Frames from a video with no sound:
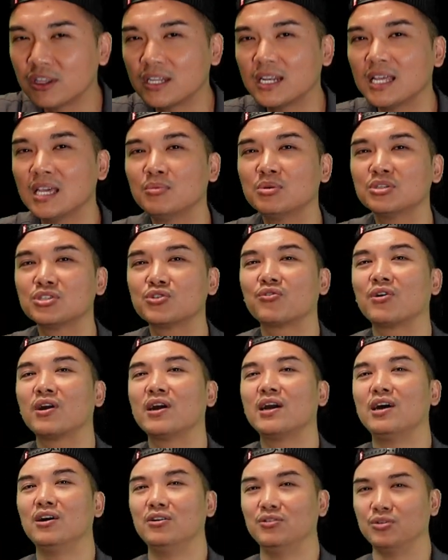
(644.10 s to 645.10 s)
the neighbors
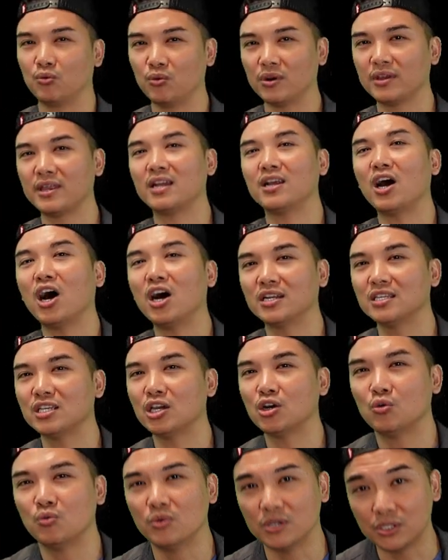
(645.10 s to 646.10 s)
around where that
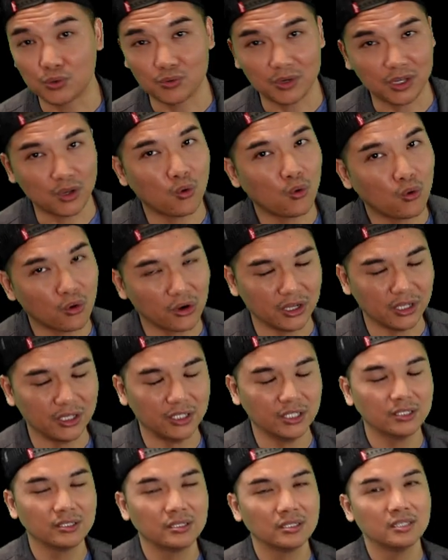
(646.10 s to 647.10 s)
audio was
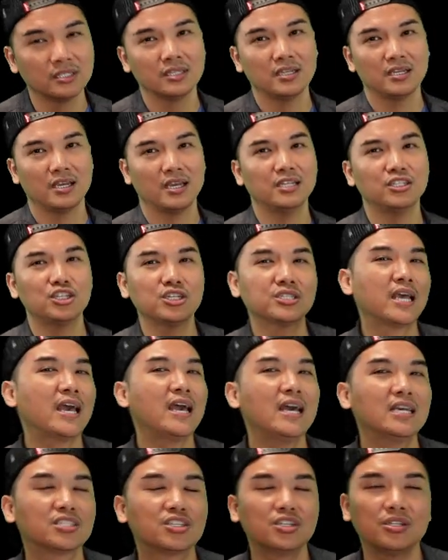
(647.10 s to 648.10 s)
recorded and just
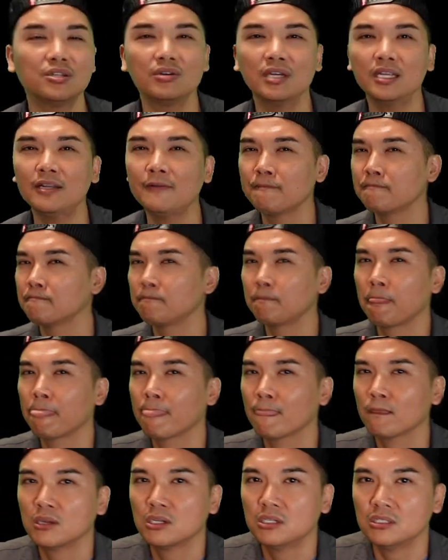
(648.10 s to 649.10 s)
ask, you know what?
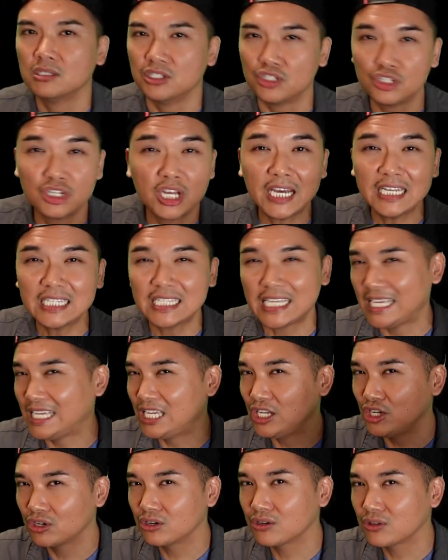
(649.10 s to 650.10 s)
Did you guys
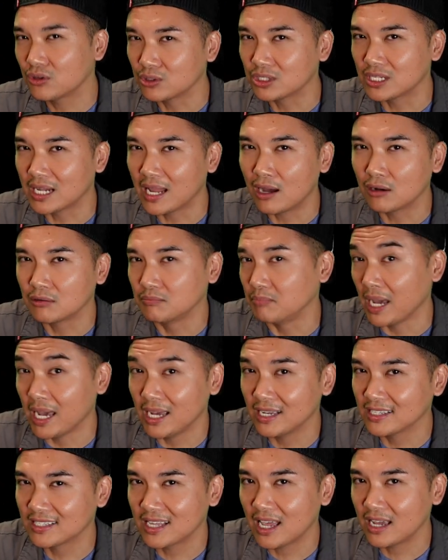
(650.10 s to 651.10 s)
hear those loud
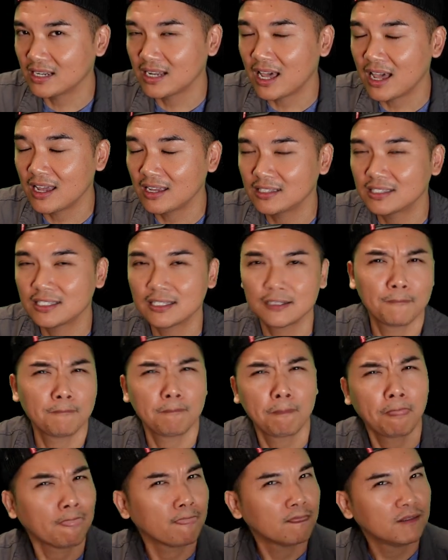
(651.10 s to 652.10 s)
bangs that night?
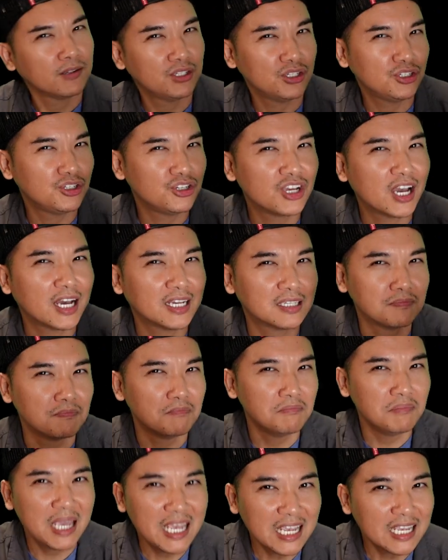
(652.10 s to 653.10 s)
Did you guys
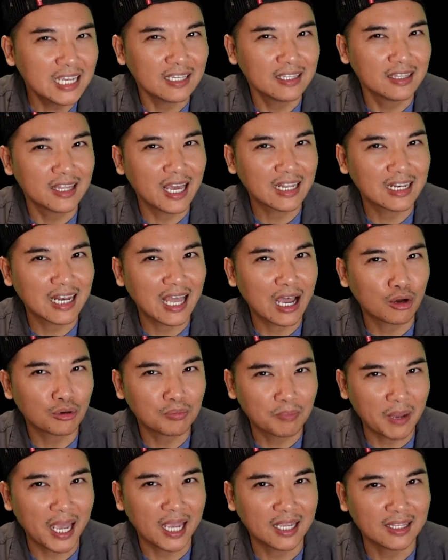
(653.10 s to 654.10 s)
make that
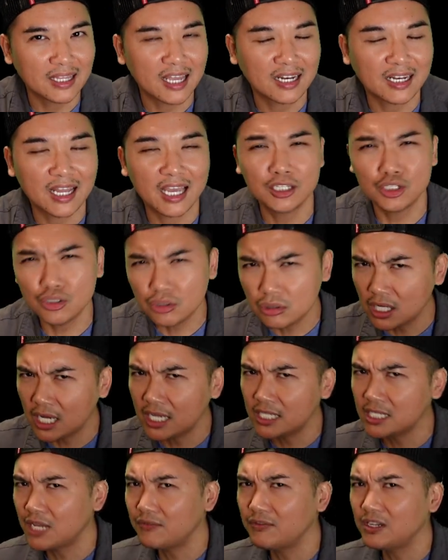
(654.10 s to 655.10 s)
loud bang that night? Do you
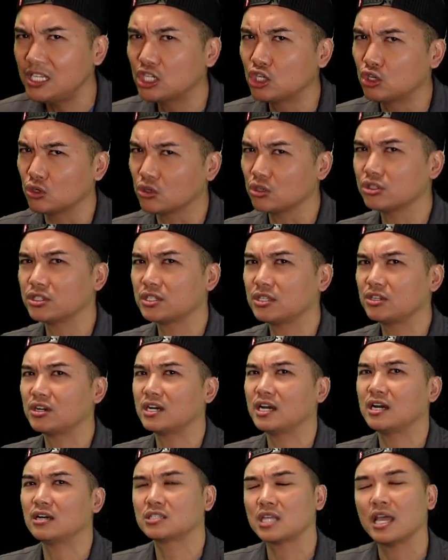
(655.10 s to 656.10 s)
guys have any girls in your
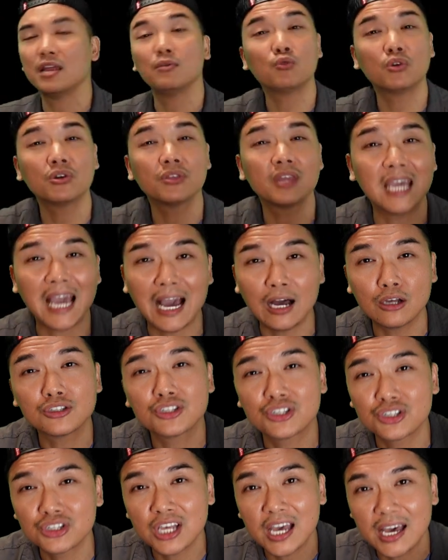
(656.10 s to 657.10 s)
house, and were they
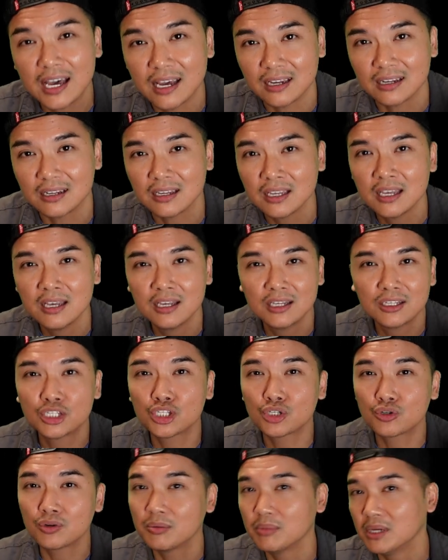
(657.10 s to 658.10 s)
outside
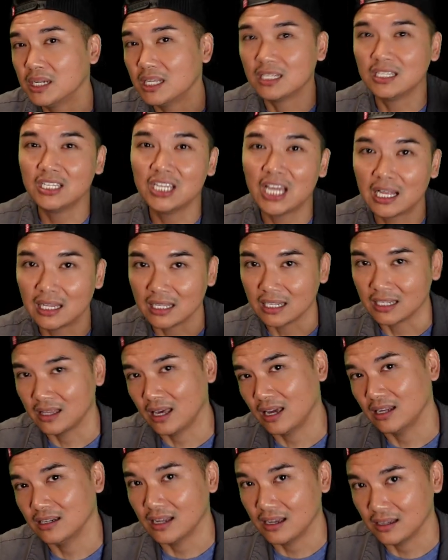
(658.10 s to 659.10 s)
screaming and yelling
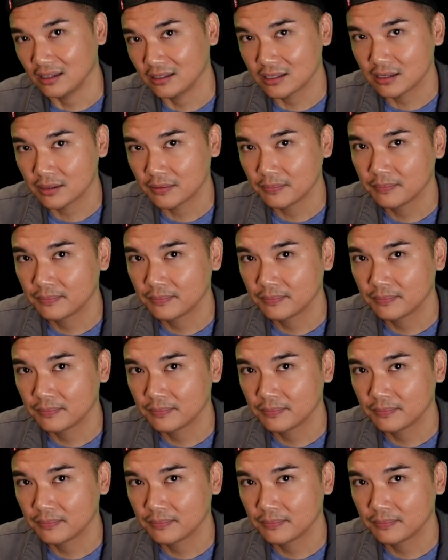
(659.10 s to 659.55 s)
that night?